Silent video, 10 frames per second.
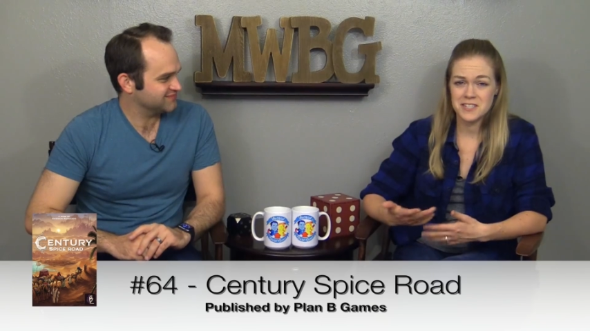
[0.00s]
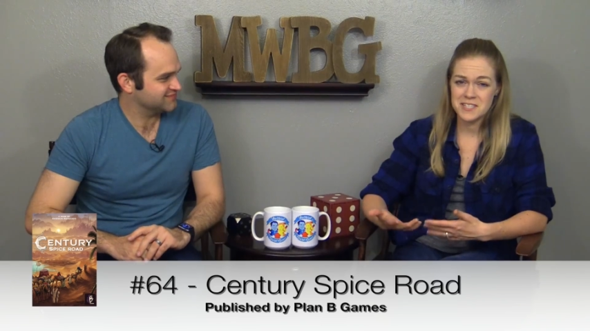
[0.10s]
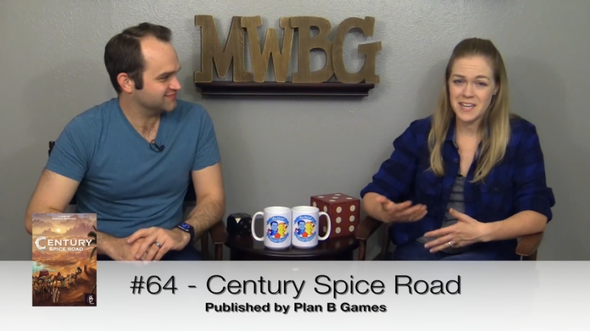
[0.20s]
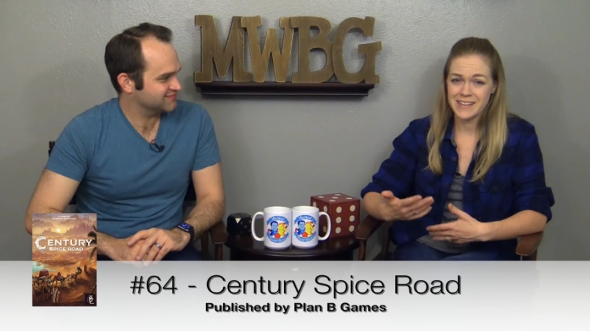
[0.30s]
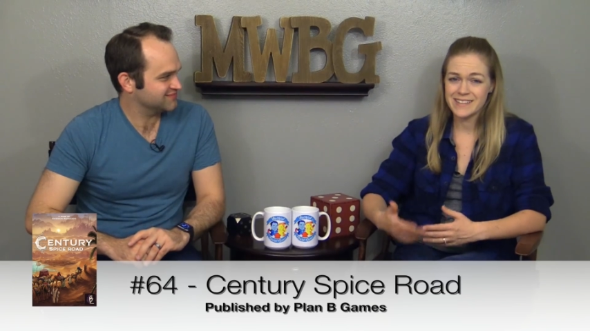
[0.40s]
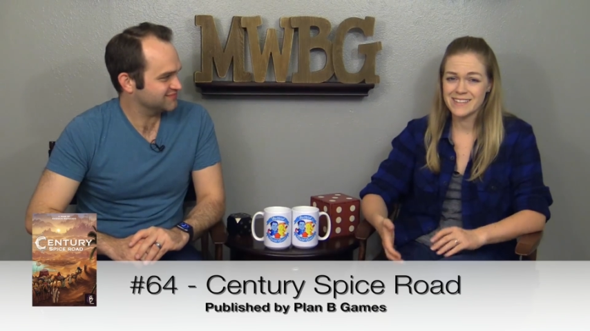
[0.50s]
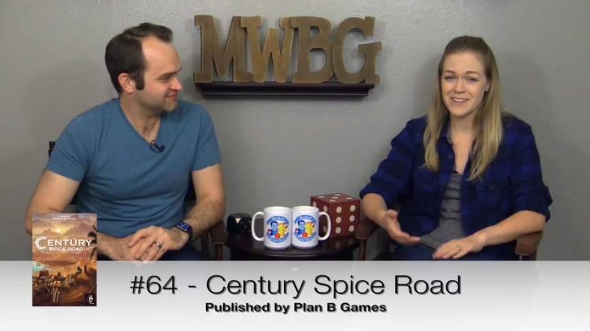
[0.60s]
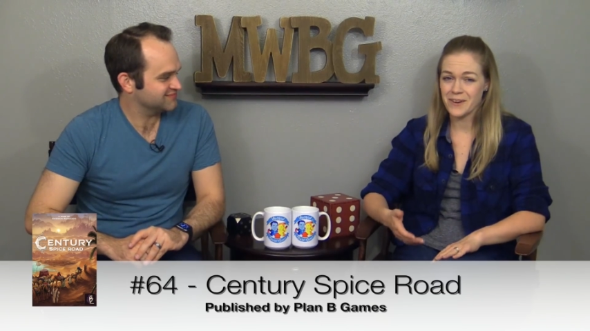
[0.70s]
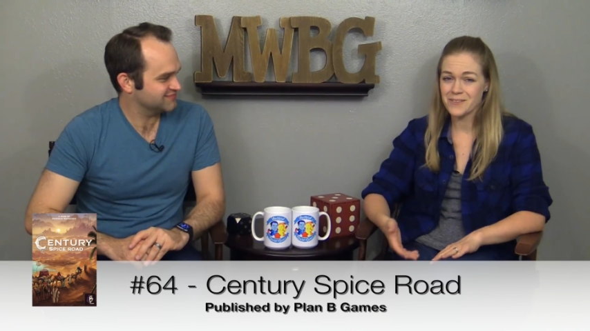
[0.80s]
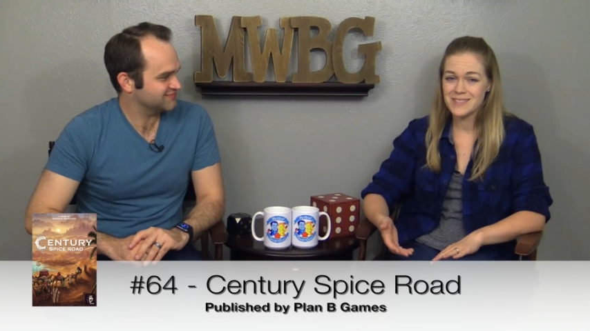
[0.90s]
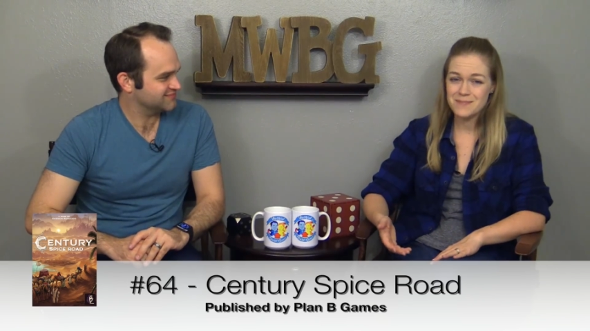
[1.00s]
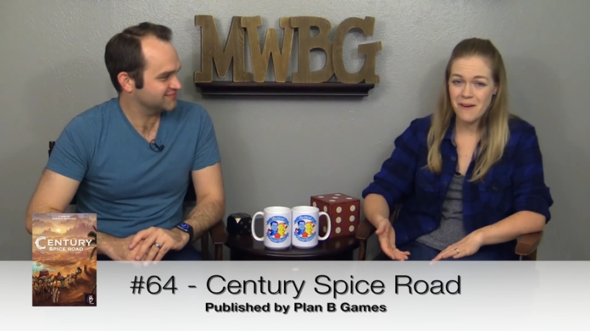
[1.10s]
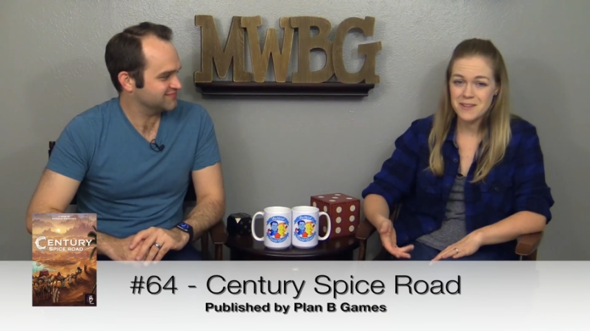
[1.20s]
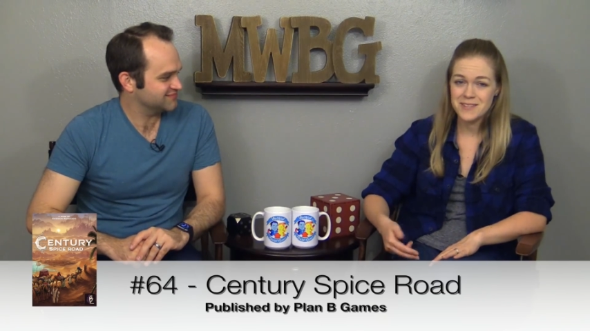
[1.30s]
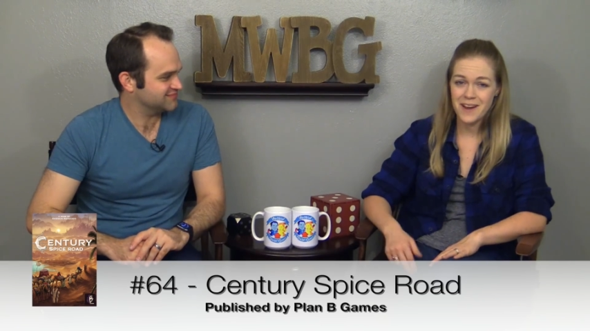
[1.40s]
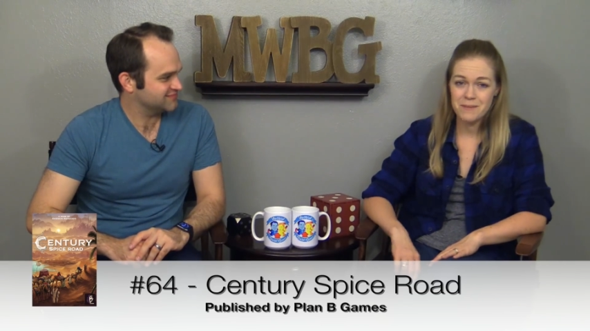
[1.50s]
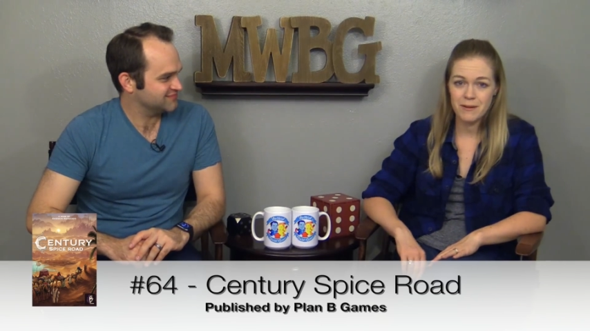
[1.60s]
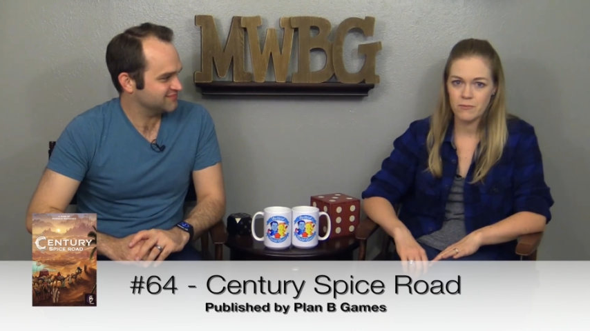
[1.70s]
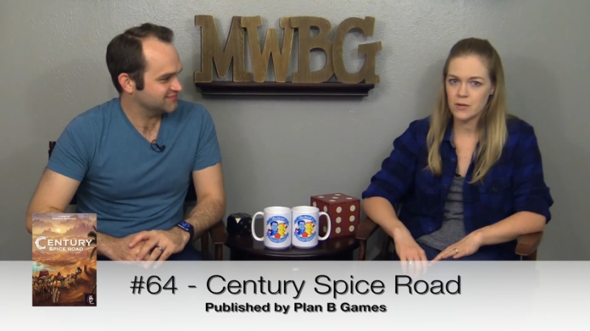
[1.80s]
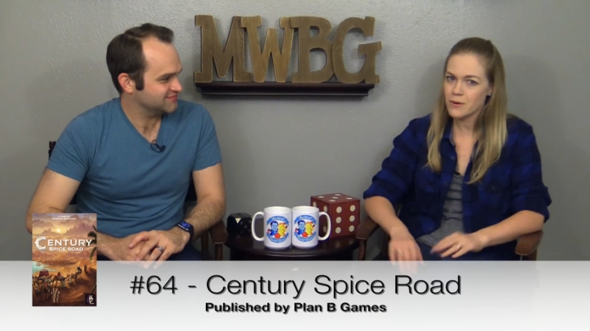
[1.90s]
Speaker 1: to just like you know small talk,
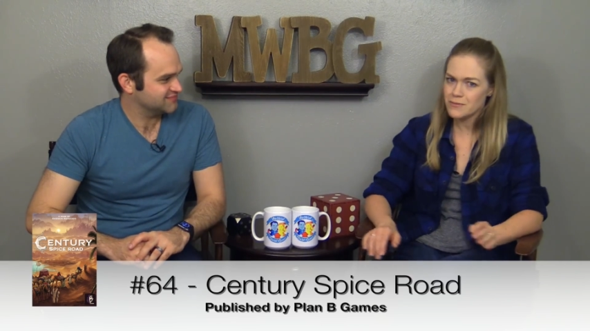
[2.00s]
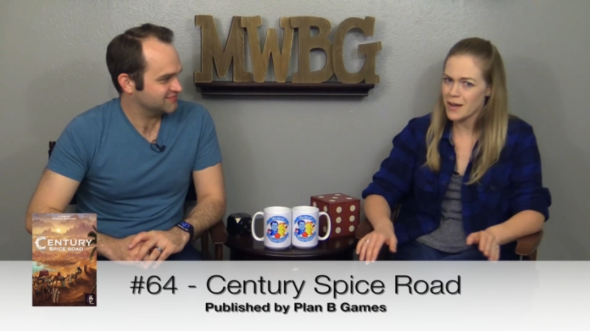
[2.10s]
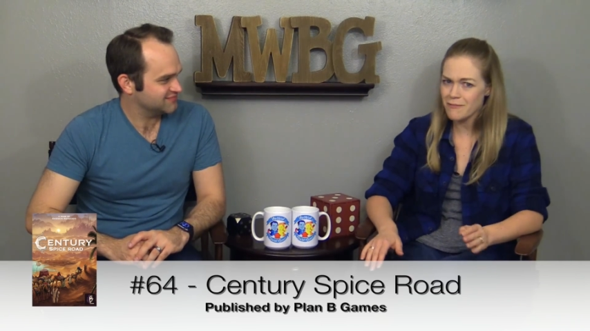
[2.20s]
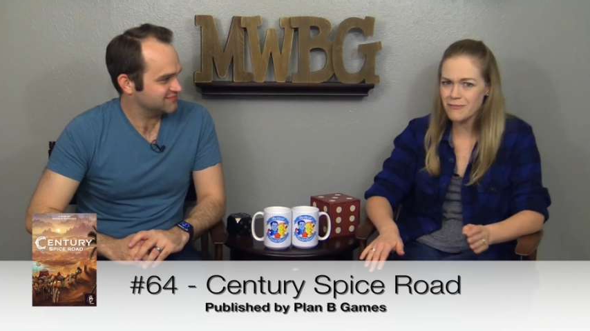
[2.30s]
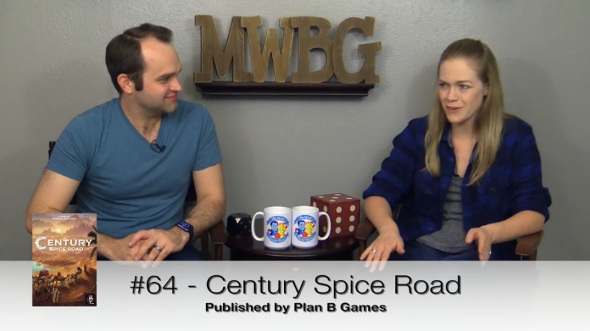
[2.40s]
but we don't have time